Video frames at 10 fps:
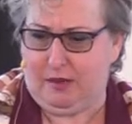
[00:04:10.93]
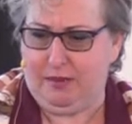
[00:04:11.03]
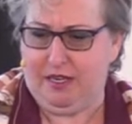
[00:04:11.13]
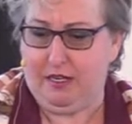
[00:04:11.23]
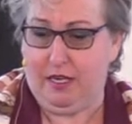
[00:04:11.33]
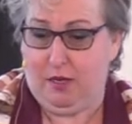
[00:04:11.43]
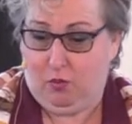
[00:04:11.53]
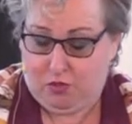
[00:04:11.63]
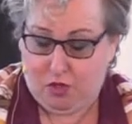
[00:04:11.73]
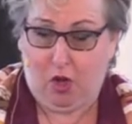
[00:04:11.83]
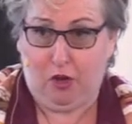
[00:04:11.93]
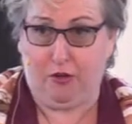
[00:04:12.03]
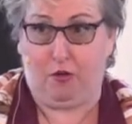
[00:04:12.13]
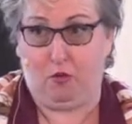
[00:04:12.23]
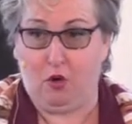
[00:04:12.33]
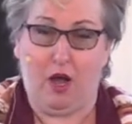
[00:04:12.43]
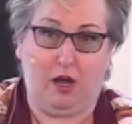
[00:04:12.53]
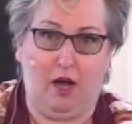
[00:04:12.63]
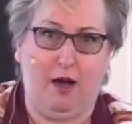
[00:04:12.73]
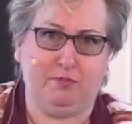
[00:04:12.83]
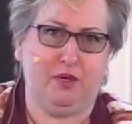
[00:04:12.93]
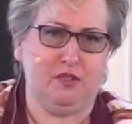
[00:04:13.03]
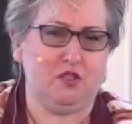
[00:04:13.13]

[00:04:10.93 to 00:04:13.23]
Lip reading: I mean, it was called a rock opera,